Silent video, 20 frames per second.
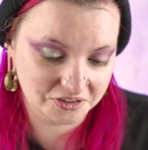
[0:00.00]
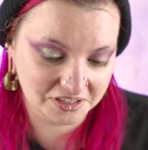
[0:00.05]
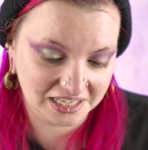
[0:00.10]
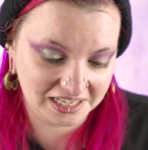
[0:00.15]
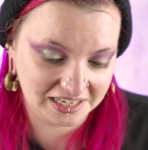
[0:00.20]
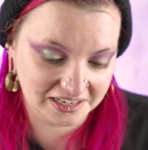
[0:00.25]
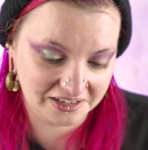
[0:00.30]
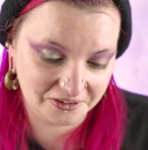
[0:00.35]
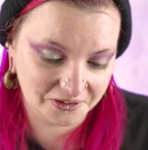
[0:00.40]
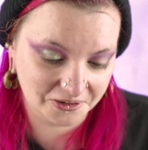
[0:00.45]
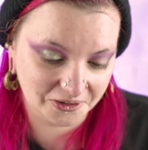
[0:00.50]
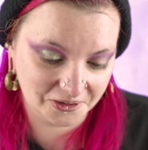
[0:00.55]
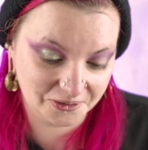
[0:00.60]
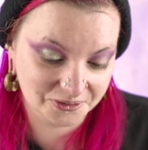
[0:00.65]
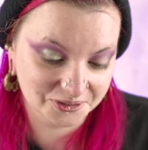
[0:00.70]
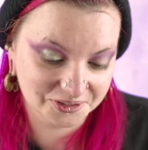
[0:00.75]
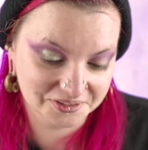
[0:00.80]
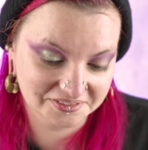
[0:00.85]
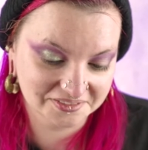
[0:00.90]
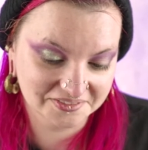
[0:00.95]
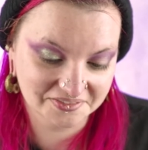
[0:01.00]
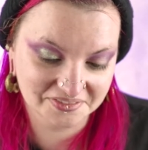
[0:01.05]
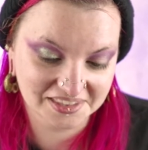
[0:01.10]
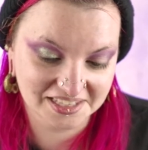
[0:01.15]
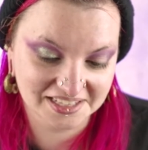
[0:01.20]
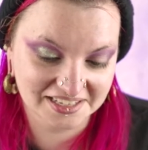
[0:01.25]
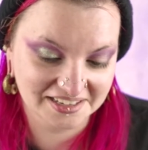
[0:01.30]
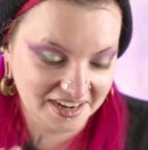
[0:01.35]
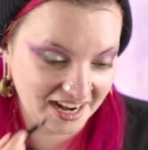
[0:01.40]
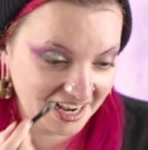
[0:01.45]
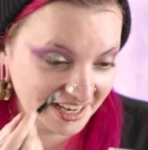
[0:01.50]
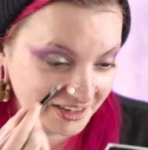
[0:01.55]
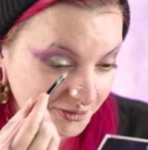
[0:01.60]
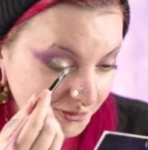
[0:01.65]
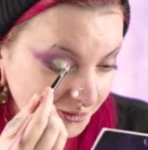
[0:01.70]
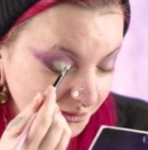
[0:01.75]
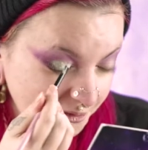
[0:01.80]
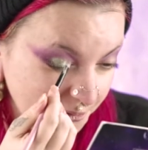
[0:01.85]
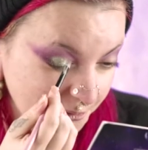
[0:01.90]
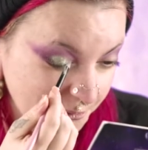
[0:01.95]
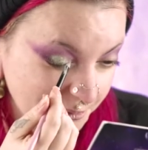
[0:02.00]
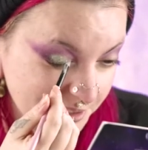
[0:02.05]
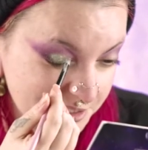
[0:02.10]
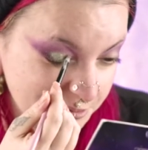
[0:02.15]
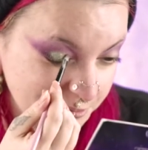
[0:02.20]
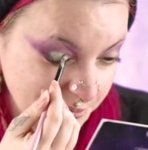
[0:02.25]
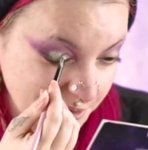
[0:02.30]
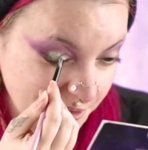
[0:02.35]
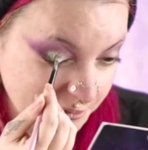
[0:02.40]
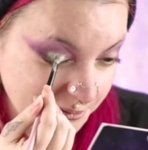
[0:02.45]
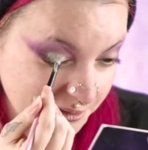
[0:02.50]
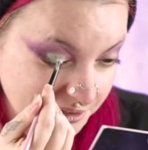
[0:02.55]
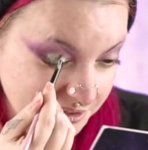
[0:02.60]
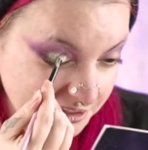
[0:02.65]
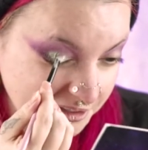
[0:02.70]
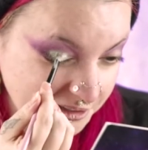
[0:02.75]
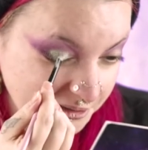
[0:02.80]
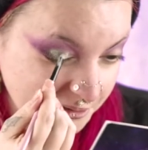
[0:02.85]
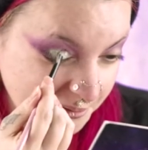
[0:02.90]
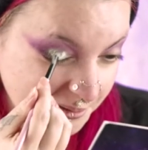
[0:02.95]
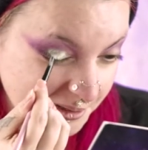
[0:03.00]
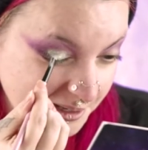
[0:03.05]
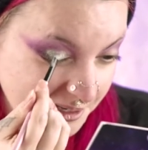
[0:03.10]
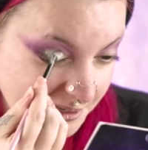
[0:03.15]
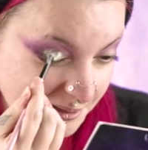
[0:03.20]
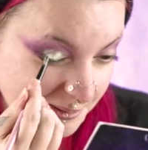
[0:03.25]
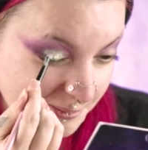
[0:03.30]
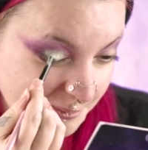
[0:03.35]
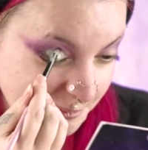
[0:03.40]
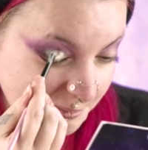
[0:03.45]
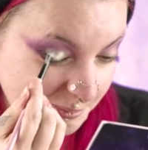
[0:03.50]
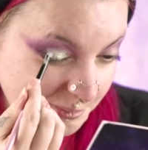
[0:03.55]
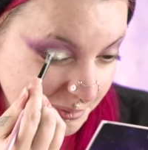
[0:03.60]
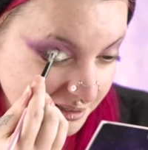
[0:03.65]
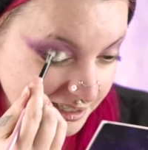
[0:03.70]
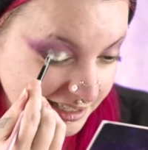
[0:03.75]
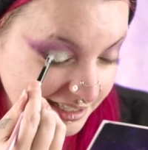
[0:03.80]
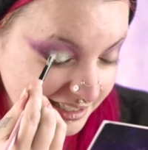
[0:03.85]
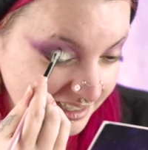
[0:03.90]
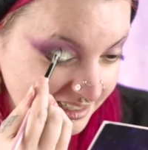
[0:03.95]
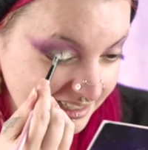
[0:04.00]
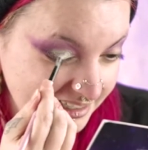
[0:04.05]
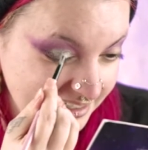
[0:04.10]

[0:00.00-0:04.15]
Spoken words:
that. I don't know. I don't know what's wrong with you, but